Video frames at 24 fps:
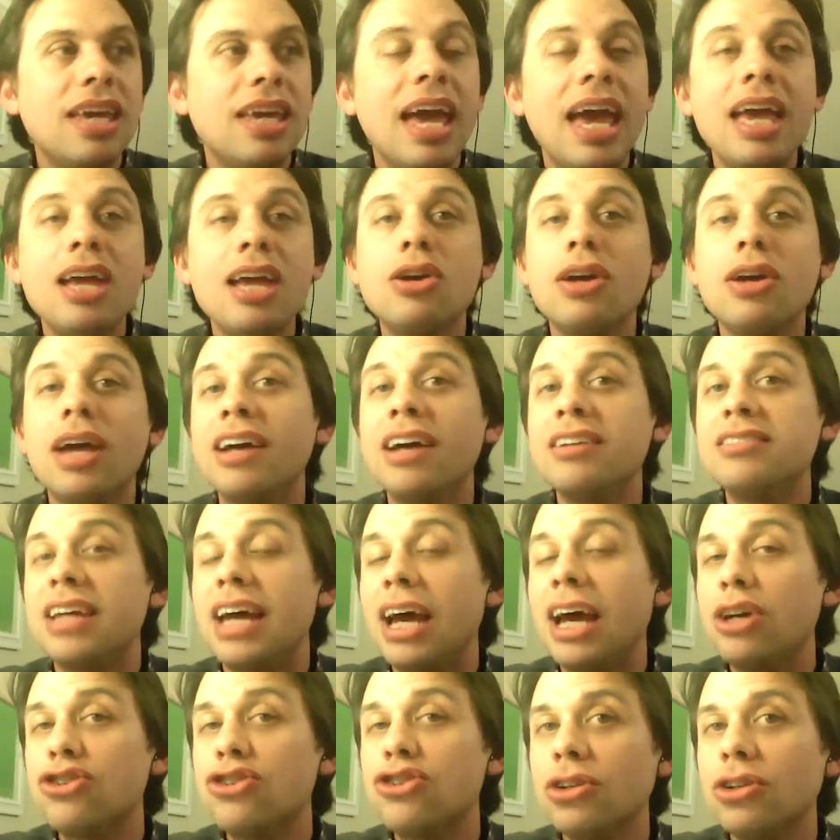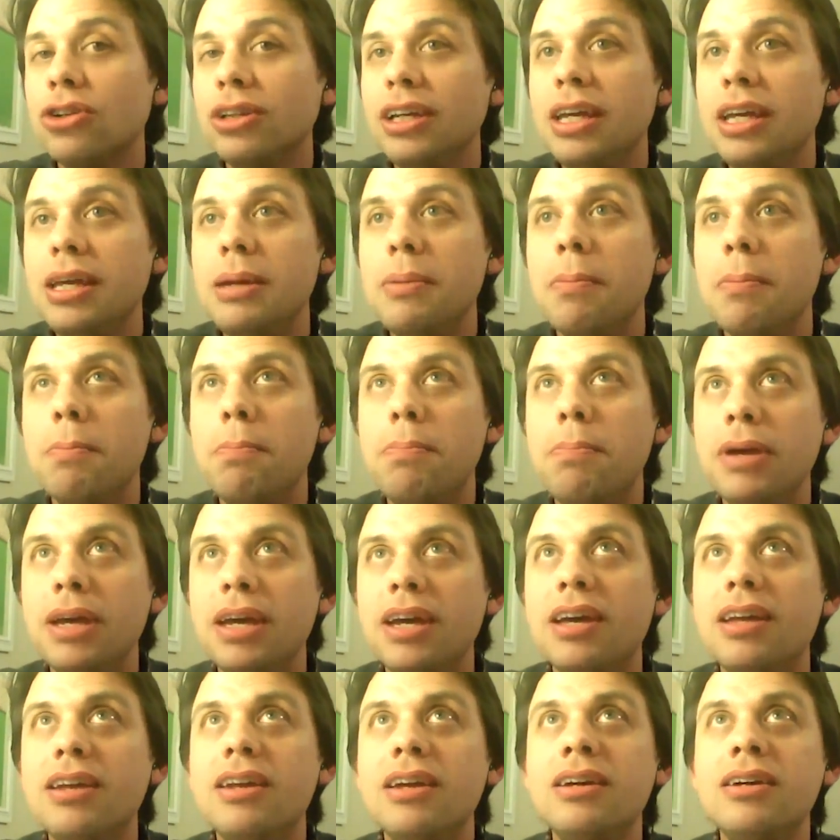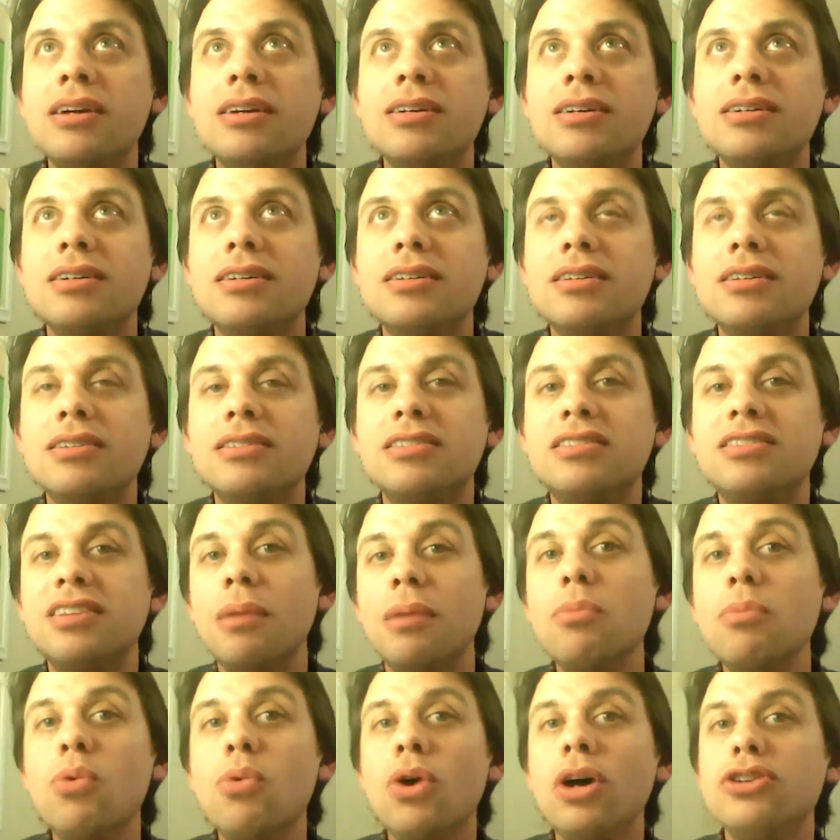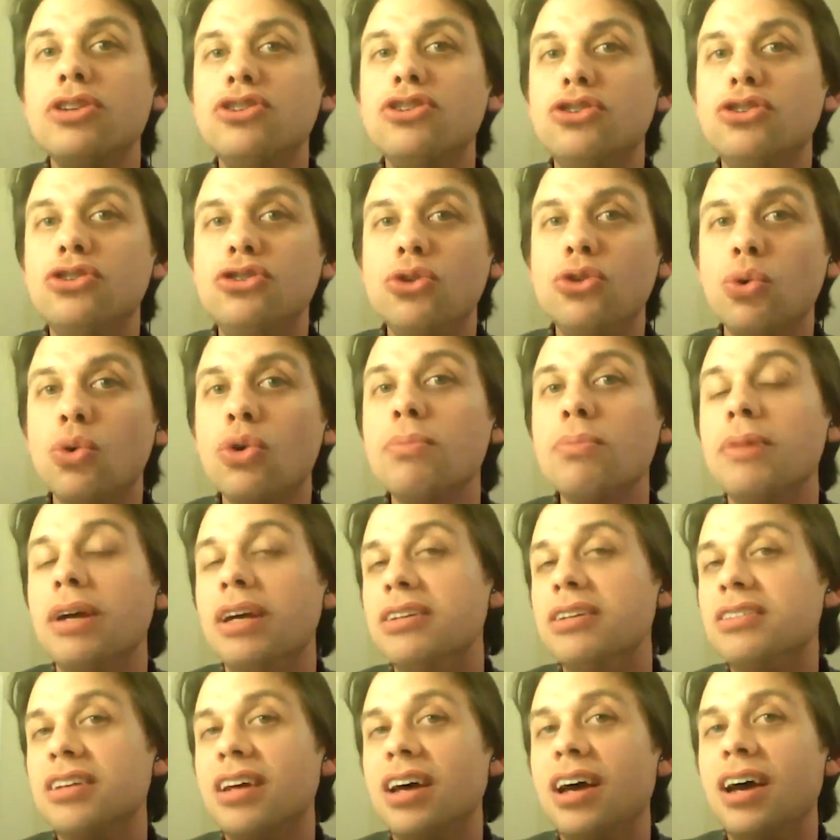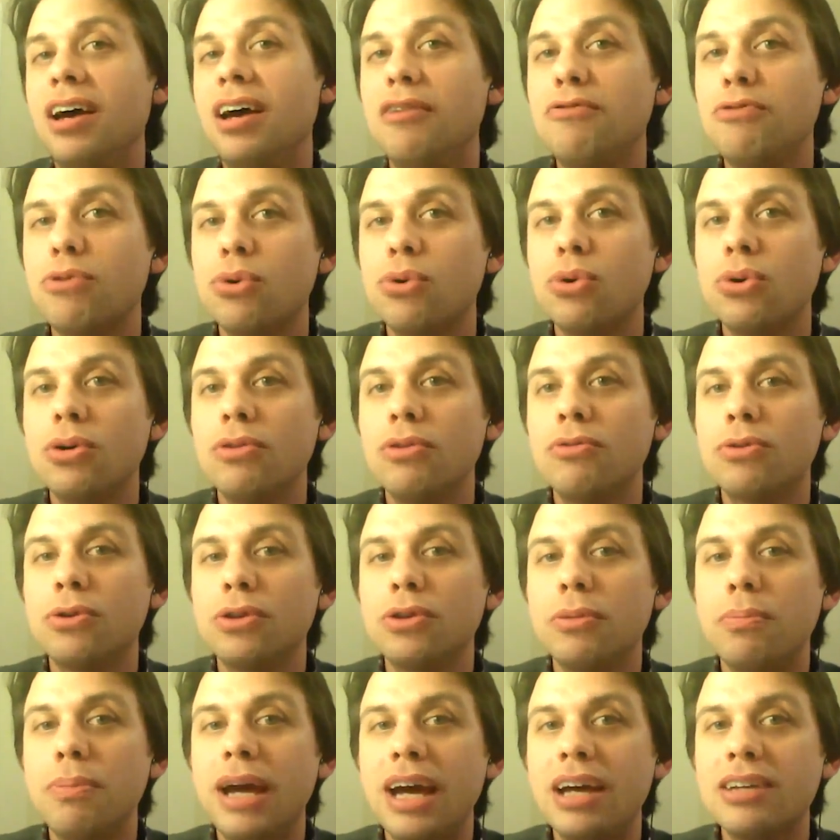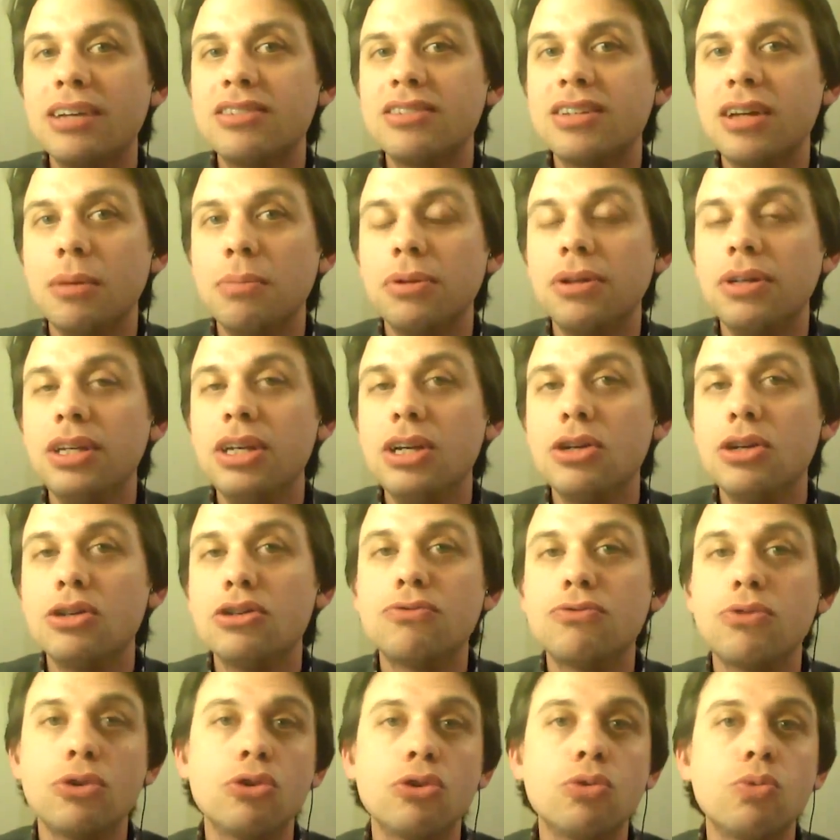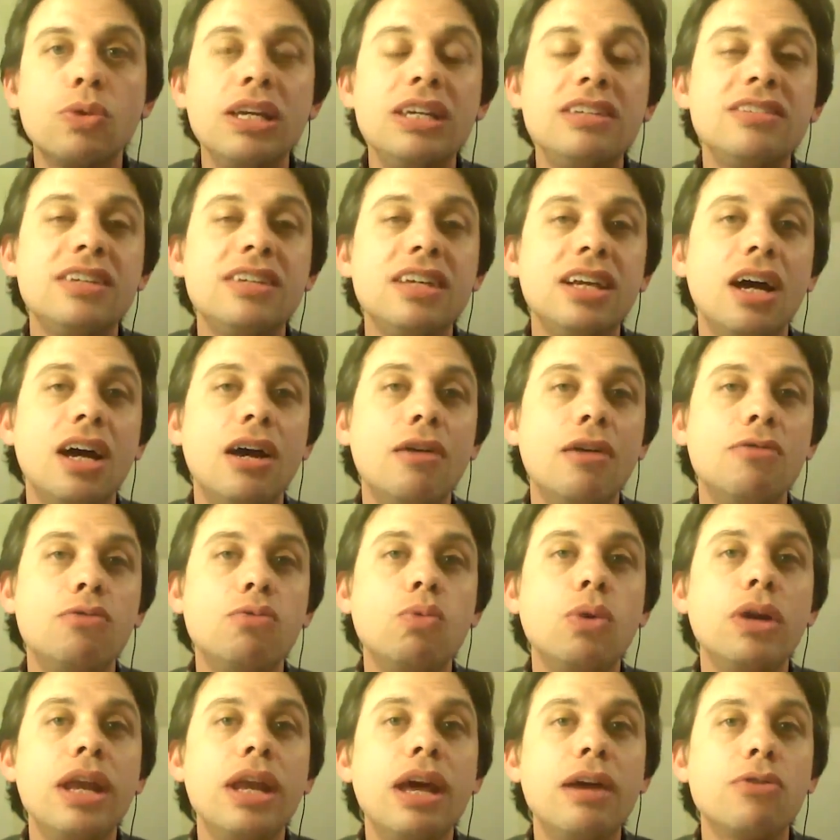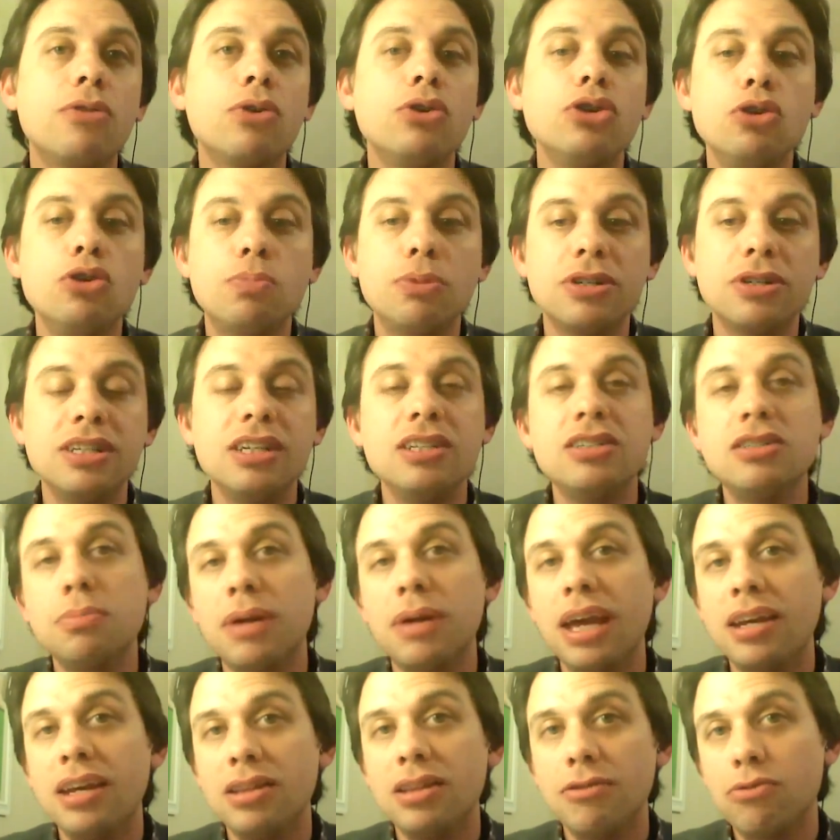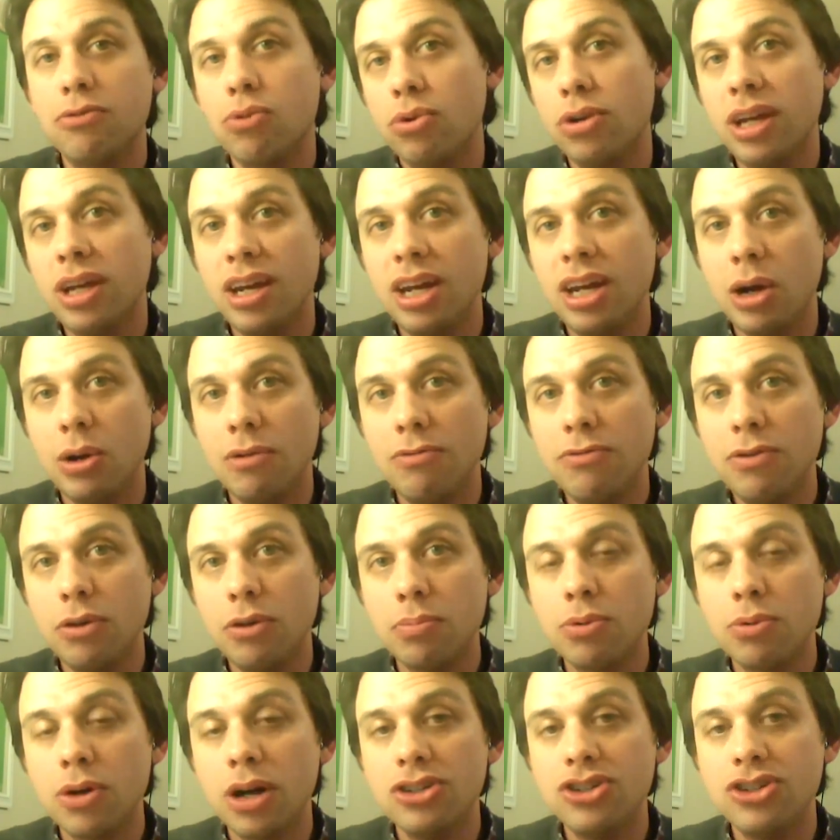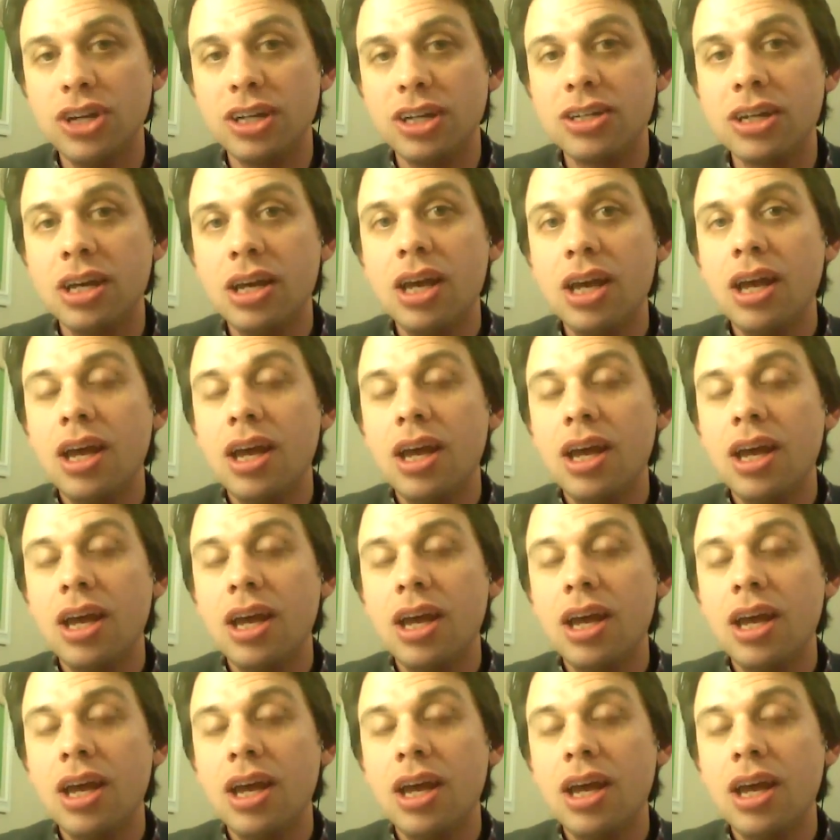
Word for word: Cake has actually been somewhat dormant uh, for, for the past couple of years for the reasoning of whenever you participate in the forty-eight hour Film Project,